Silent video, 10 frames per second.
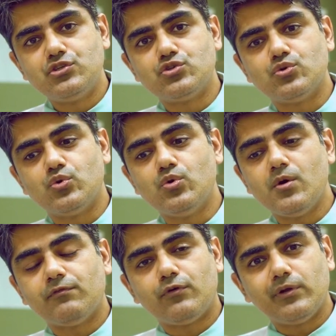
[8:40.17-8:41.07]
to
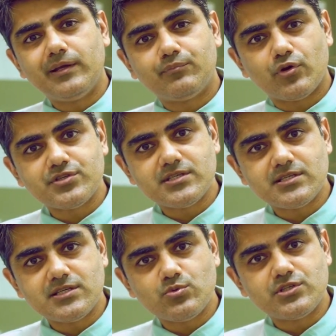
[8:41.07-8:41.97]
following
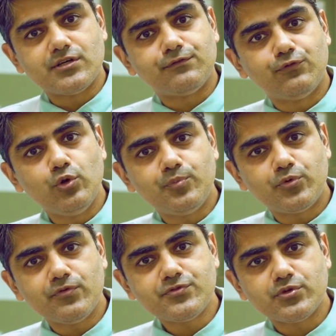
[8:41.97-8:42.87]
processes which are
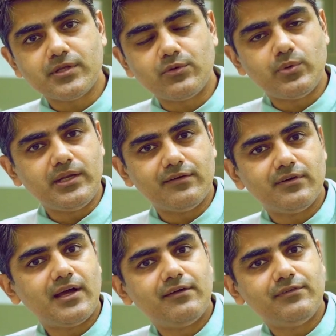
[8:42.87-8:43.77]
foolproof so that we
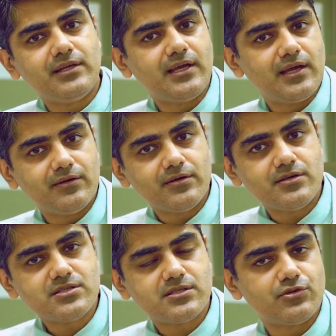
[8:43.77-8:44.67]
never have any
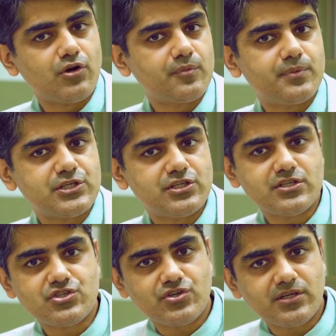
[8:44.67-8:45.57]
errors, the wrong patient
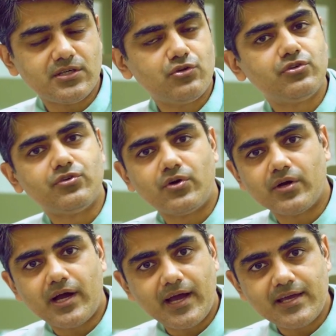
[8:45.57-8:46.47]
is treated or the
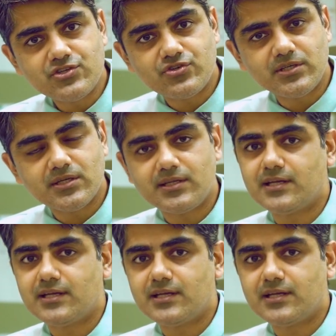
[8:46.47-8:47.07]
wrong eye is treated.